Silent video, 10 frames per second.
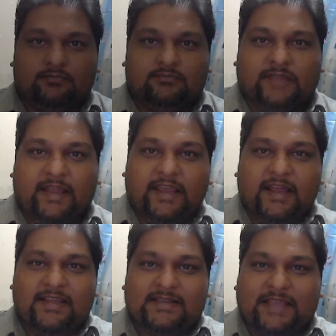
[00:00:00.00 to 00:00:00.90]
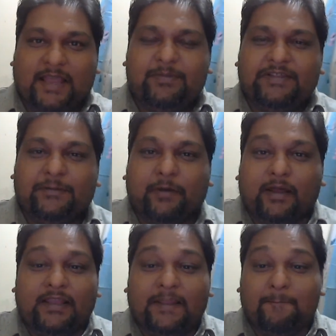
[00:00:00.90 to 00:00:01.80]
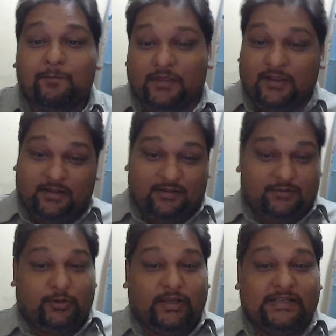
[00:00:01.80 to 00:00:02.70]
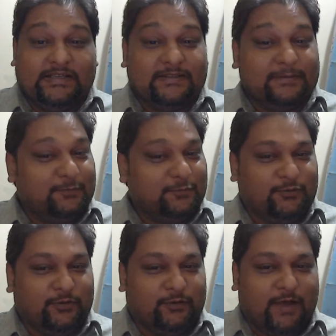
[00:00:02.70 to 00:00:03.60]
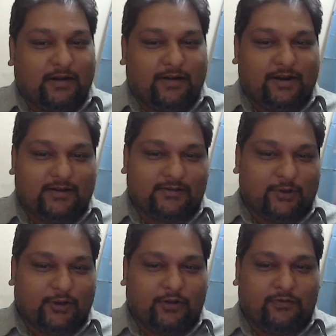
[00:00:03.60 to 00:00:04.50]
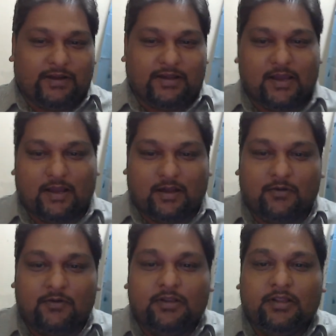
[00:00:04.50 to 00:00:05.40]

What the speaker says: Hi guys, happy Diwali. You can listen to the firecrackers going on right now.